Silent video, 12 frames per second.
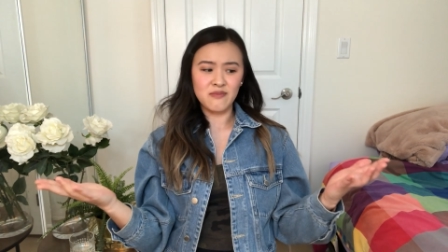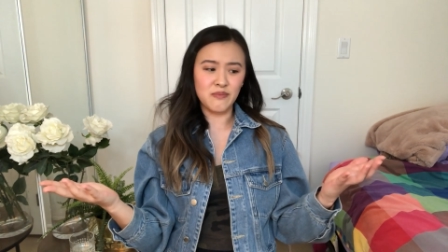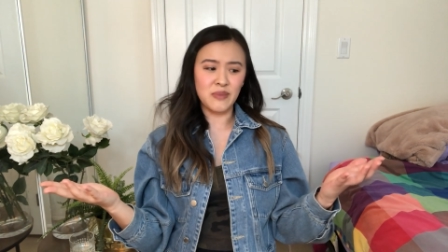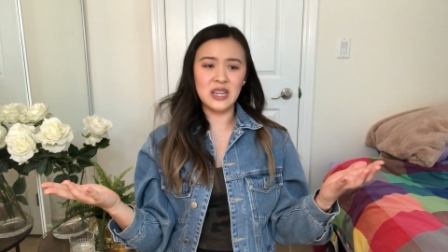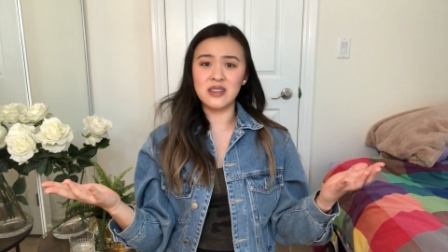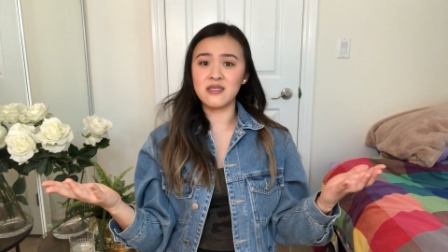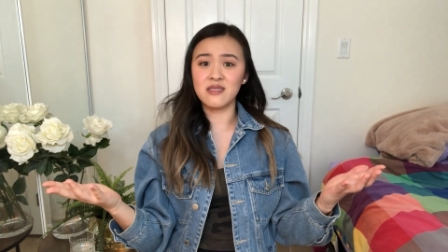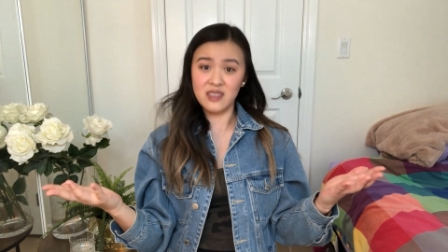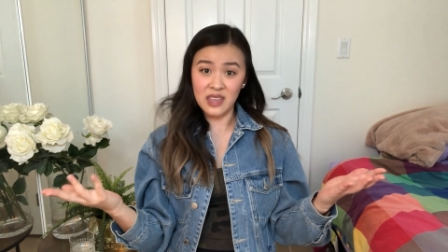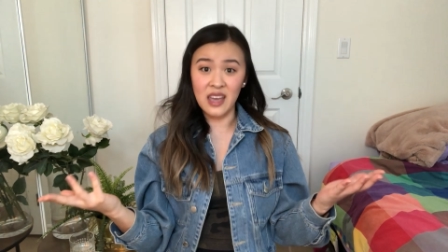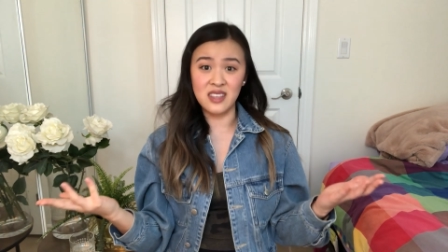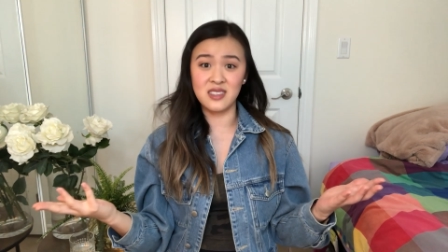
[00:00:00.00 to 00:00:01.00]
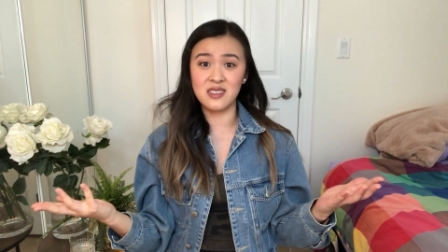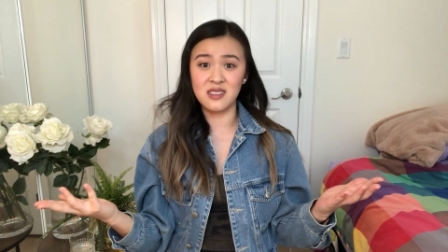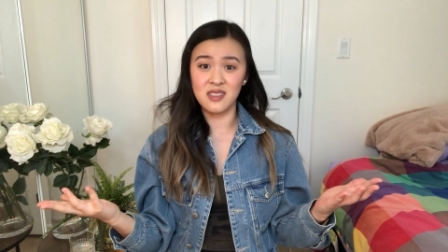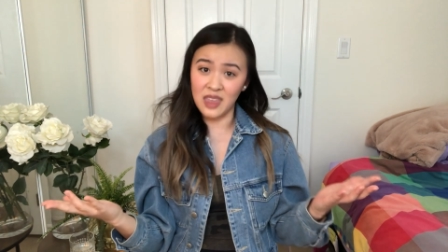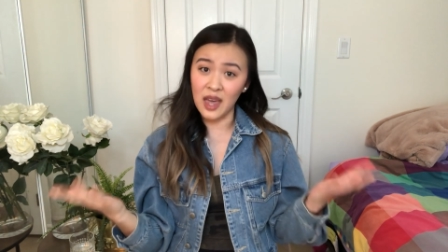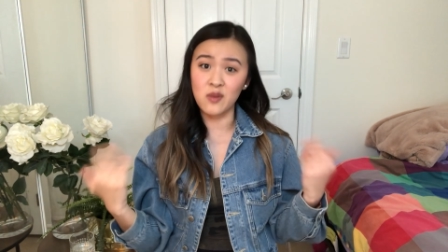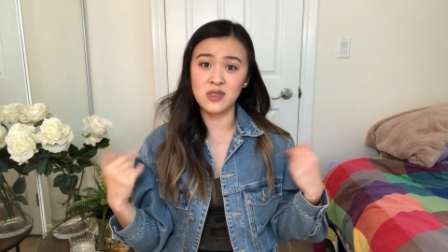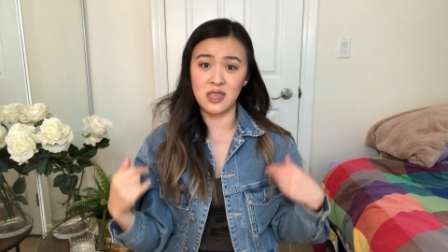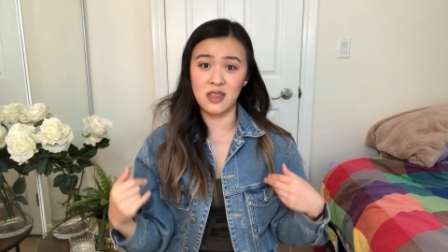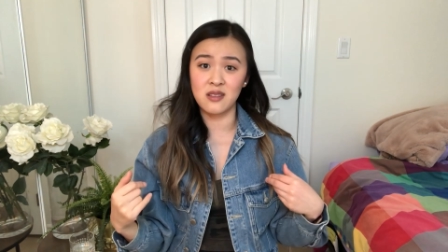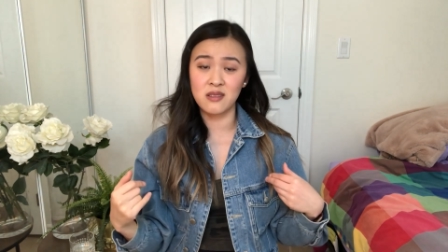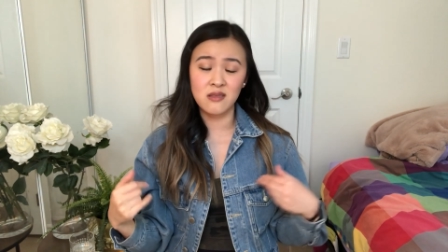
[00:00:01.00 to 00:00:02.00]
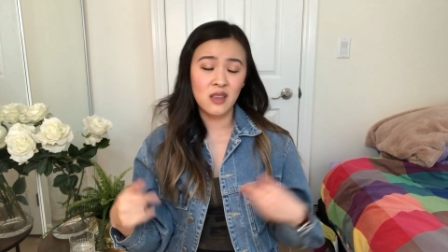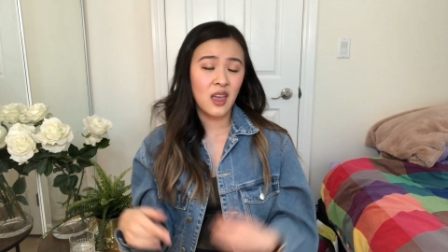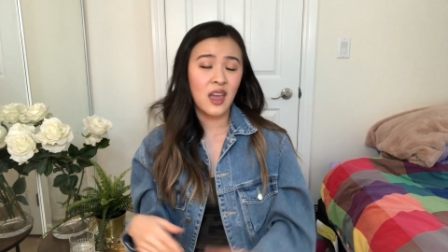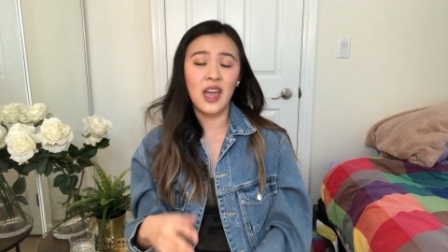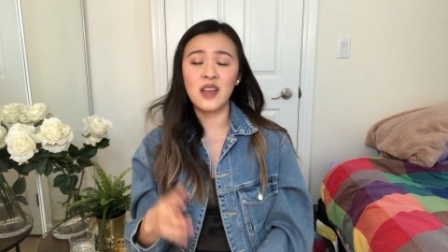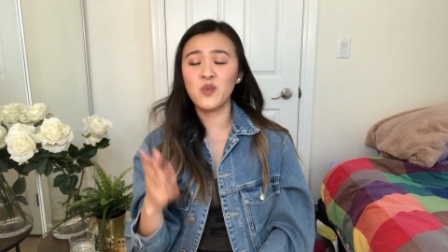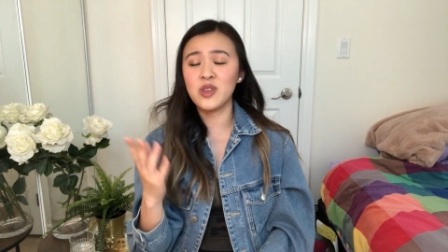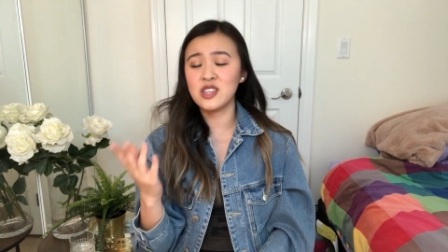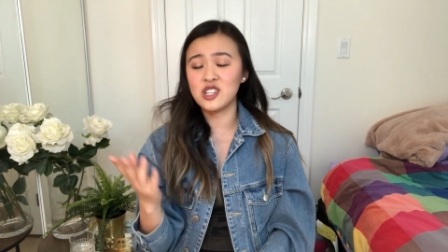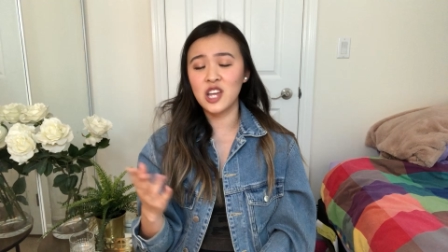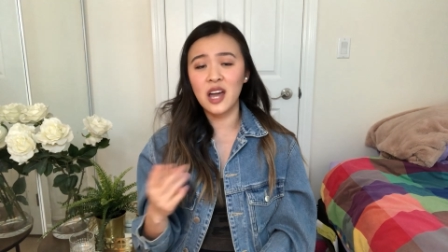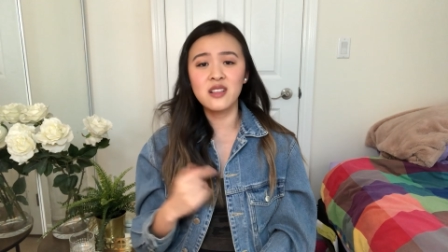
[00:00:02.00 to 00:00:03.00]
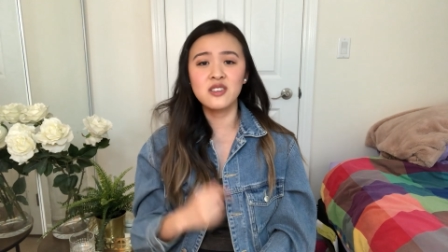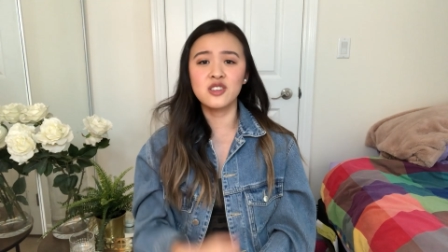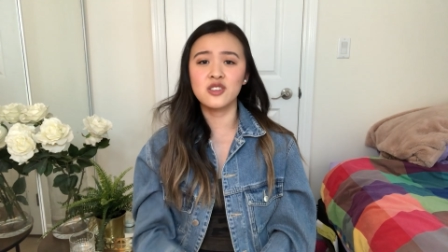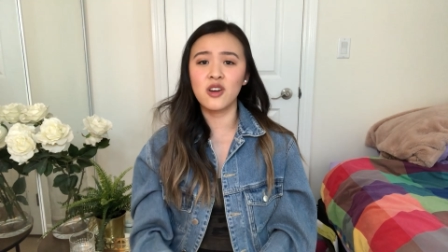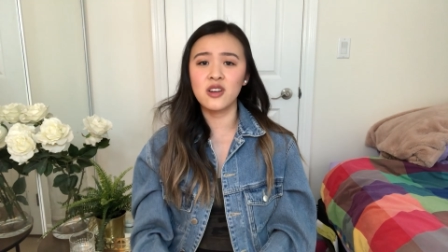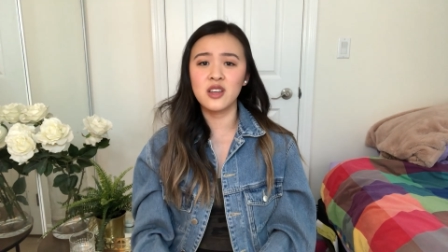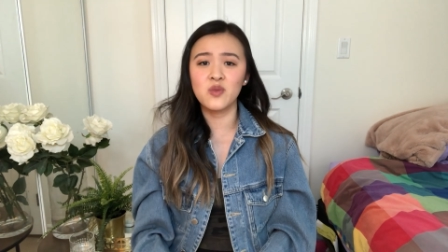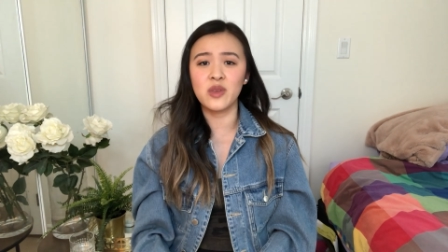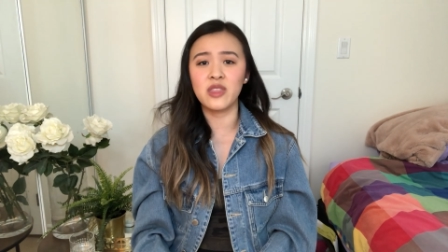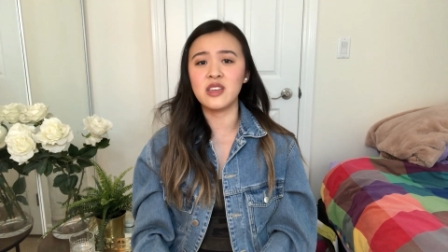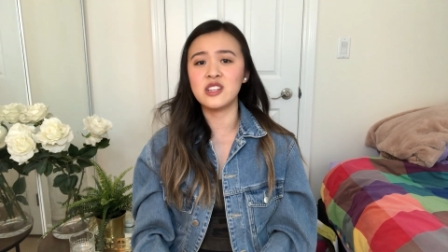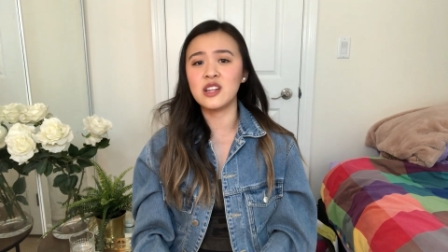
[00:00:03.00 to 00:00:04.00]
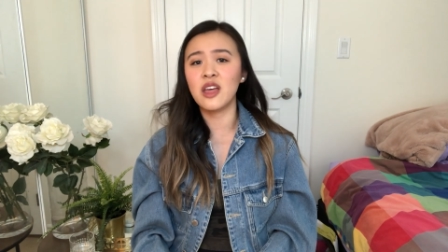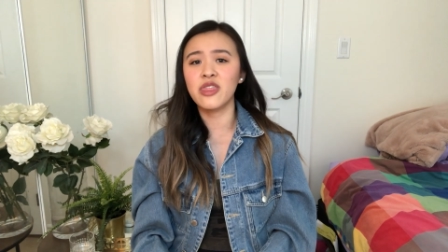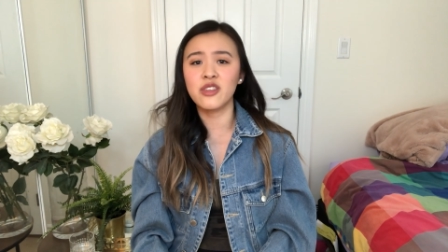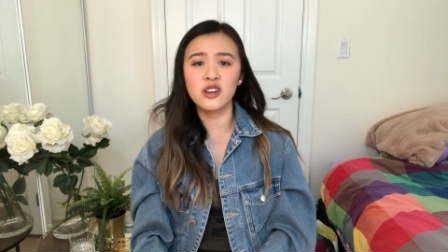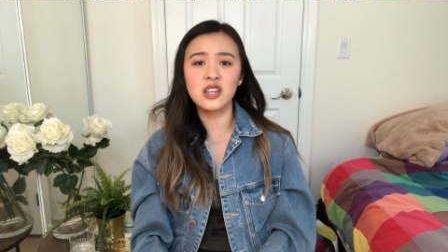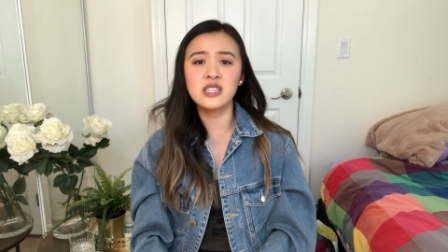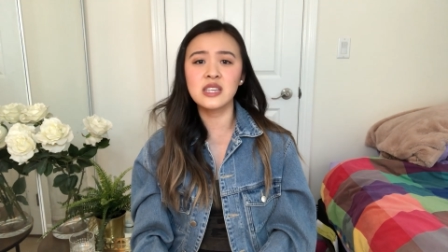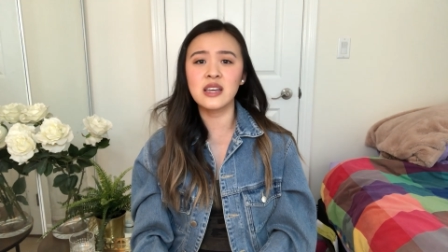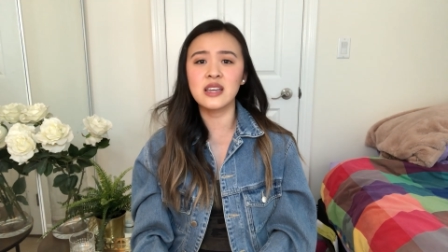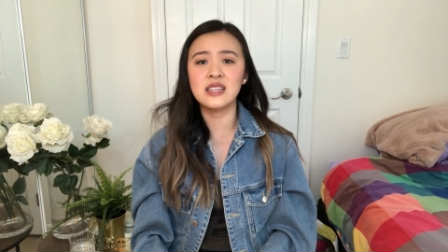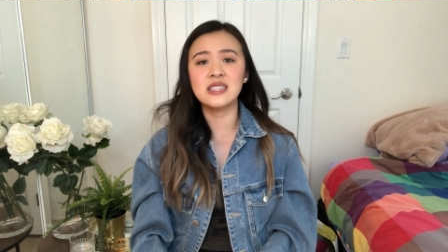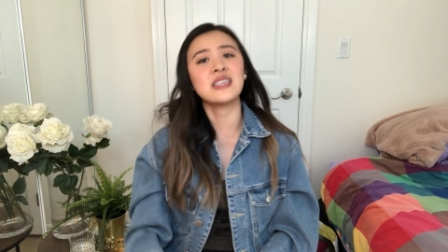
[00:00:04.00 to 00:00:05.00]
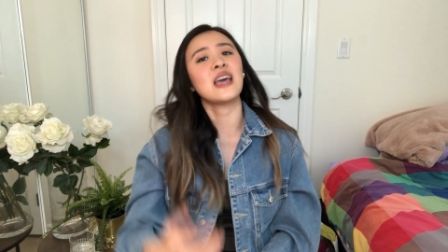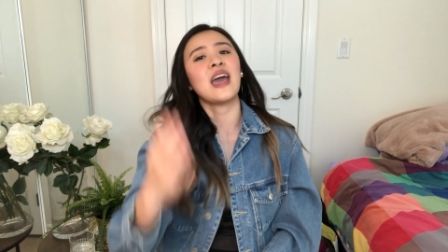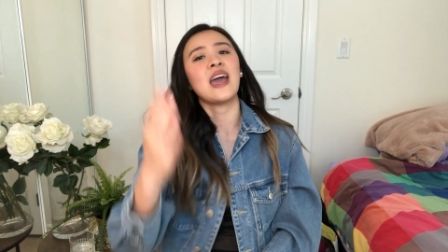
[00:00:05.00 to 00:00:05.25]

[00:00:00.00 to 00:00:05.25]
But yes, that was it. And when the challenge started, within 30 seconds,